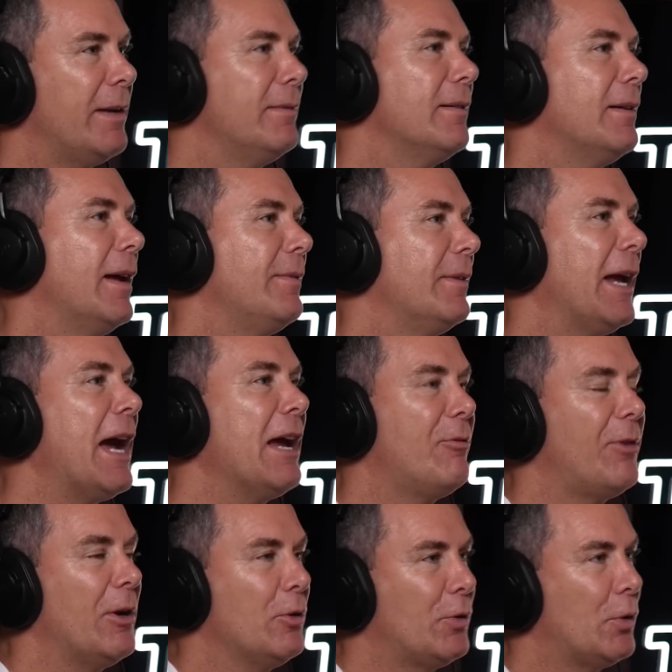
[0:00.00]
and the
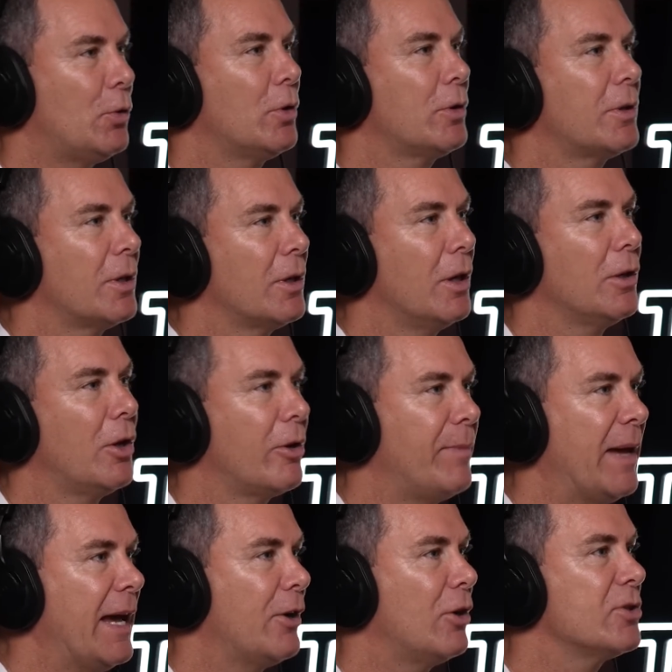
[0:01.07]
AFL talk a lot
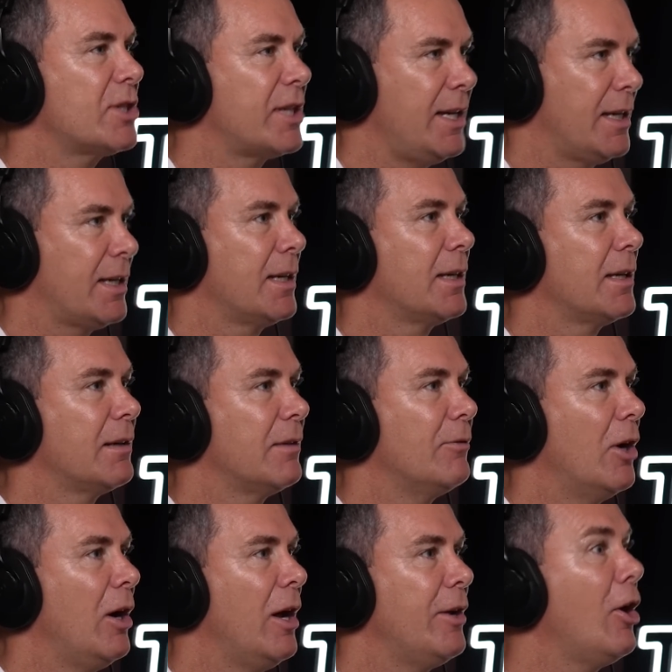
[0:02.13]
about Auskick,
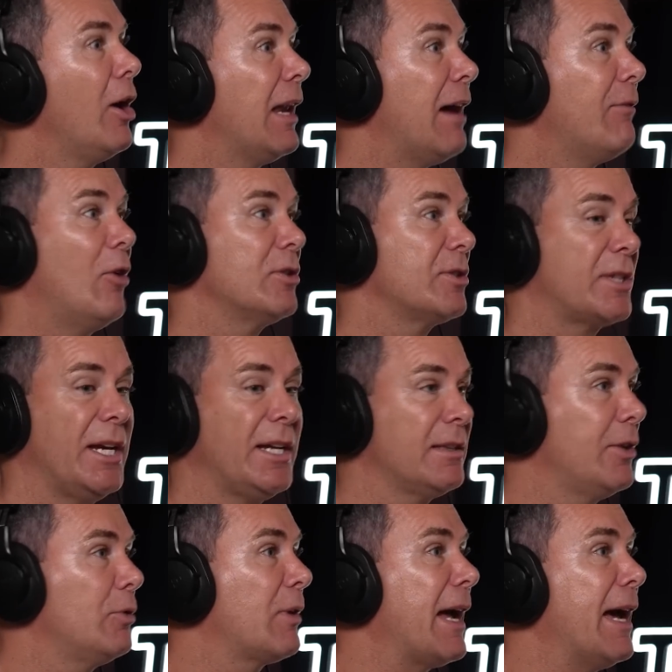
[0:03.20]
right? And I love Auskick.
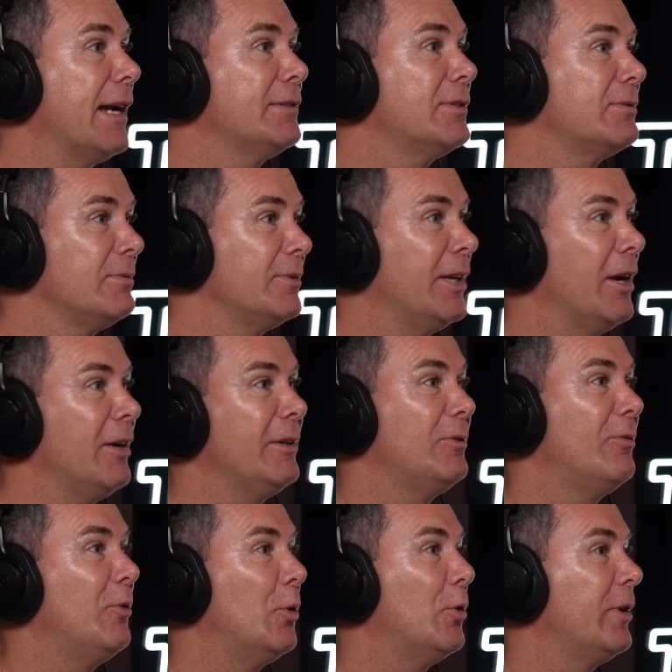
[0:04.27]
Little Carter's, he's
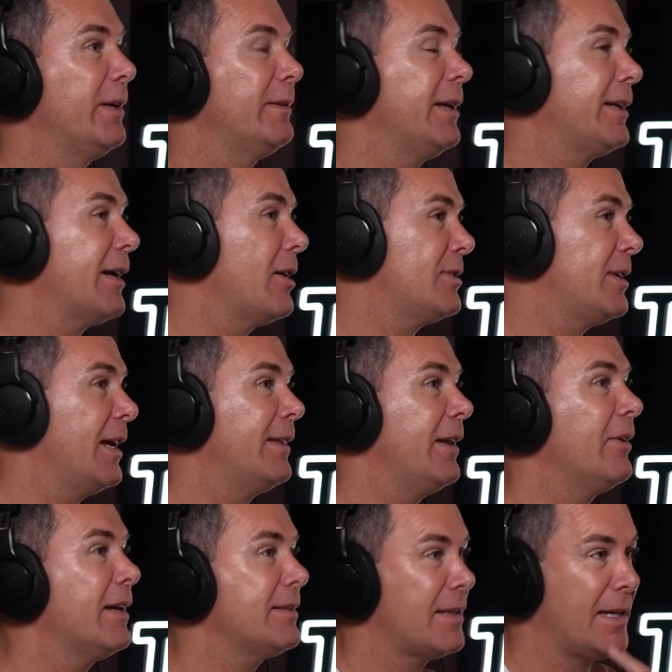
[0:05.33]
4, he goes down there
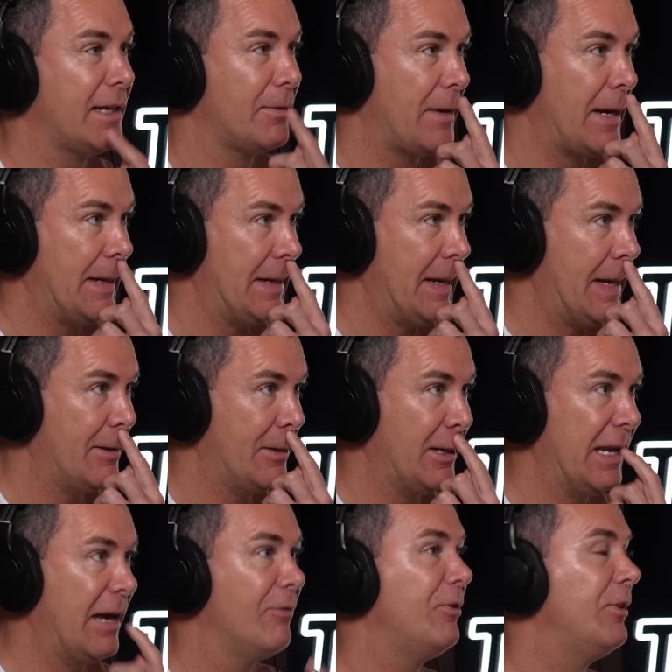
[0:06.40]
and has a kick around now, and I
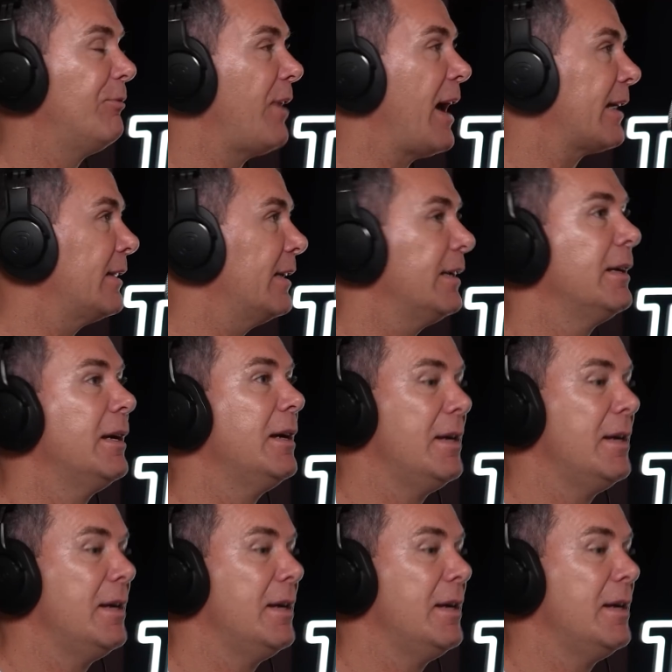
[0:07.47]
love the fact that,